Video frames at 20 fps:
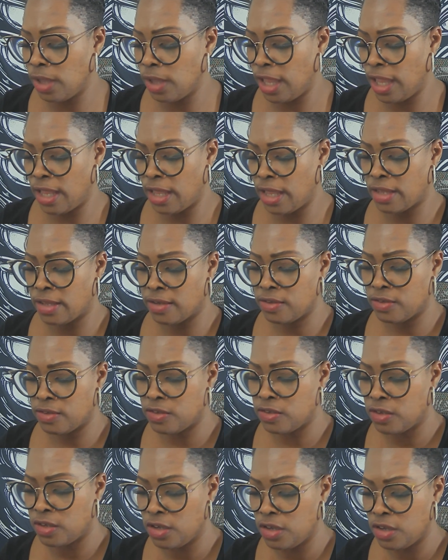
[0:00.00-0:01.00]
And
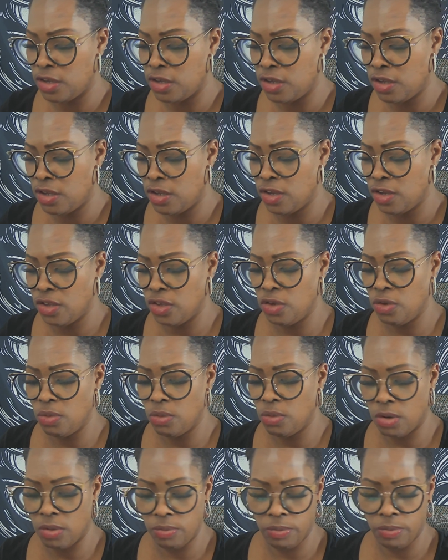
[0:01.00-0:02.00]
you
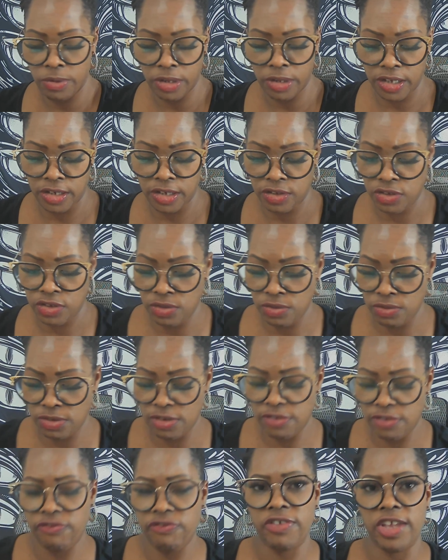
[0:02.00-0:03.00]
are willing to
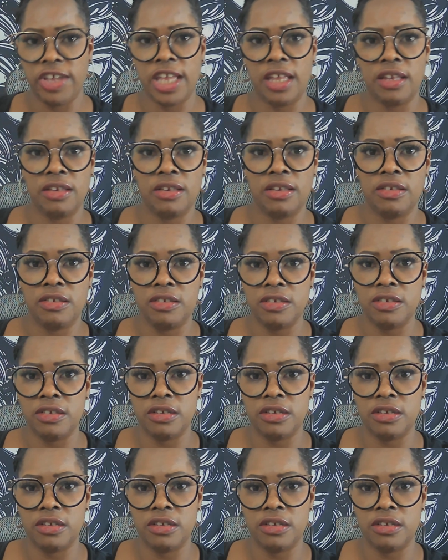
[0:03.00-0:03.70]
defend